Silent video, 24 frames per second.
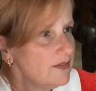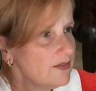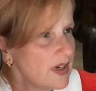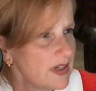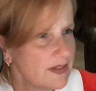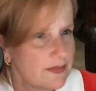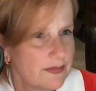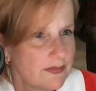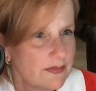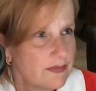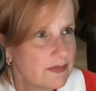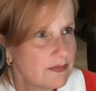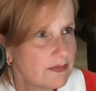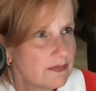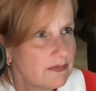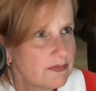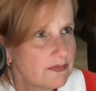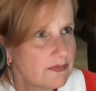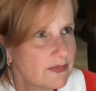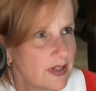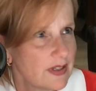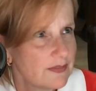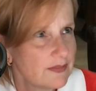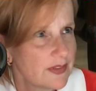
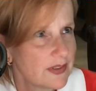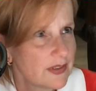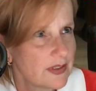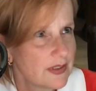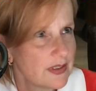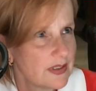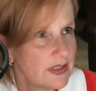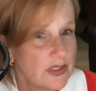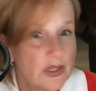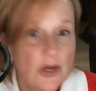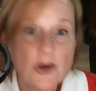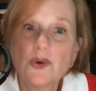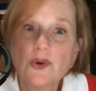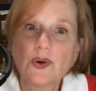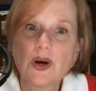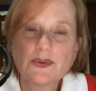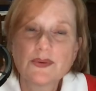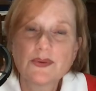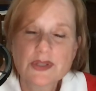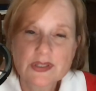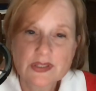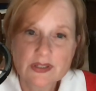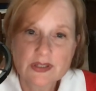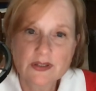5:30. No, I
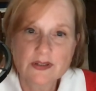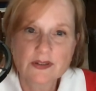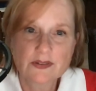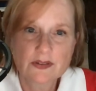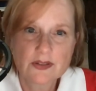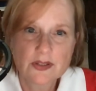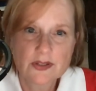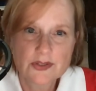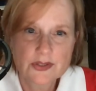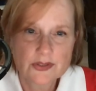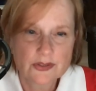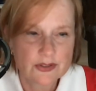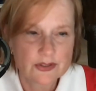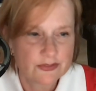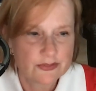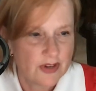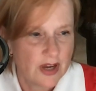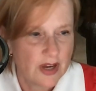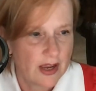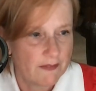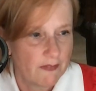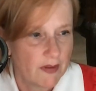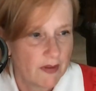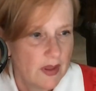was there closer to
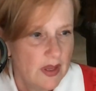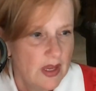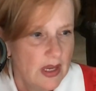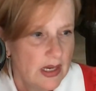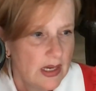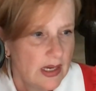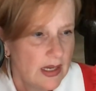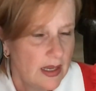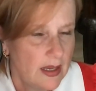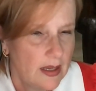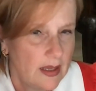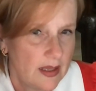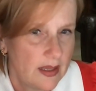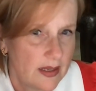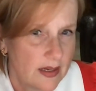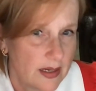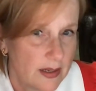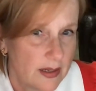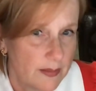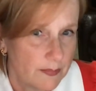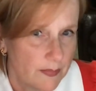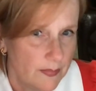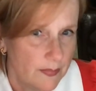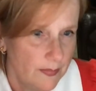5.
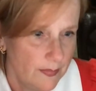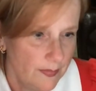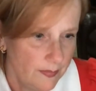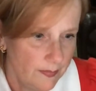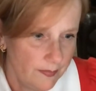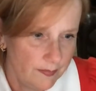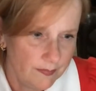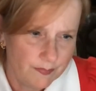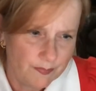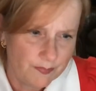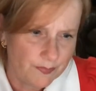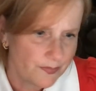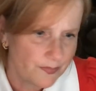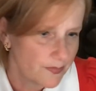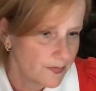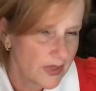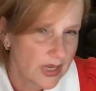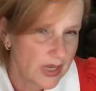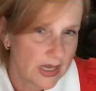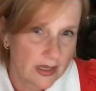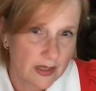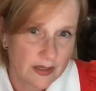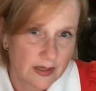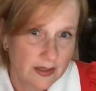And
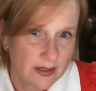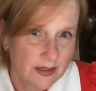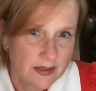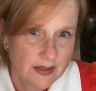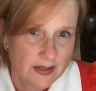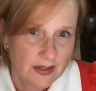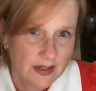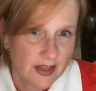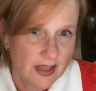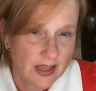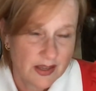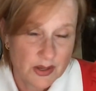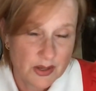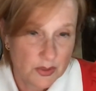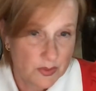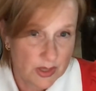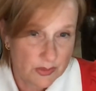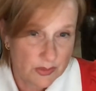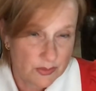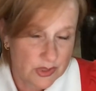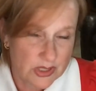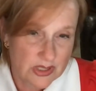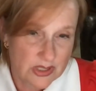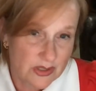but
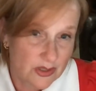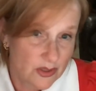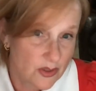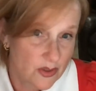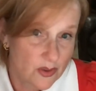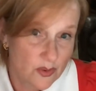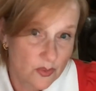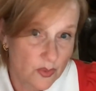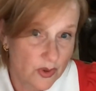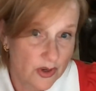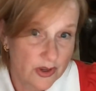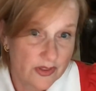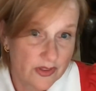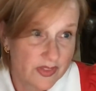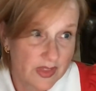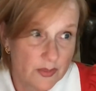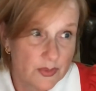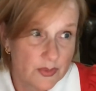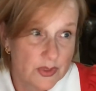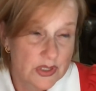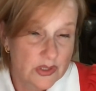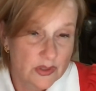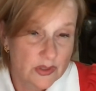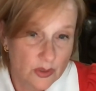that was
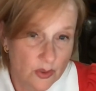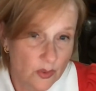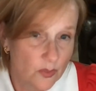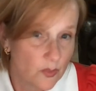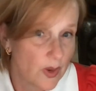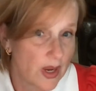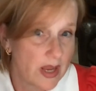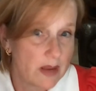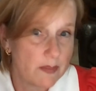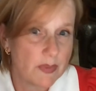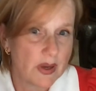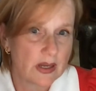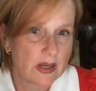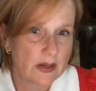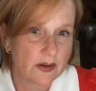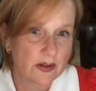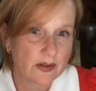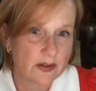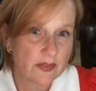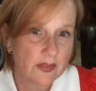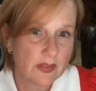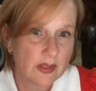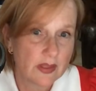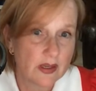still way
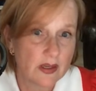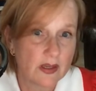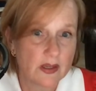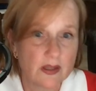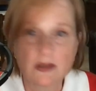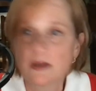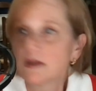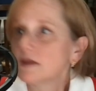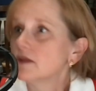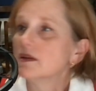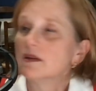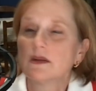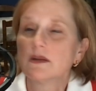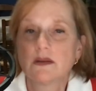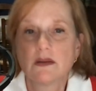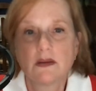better than,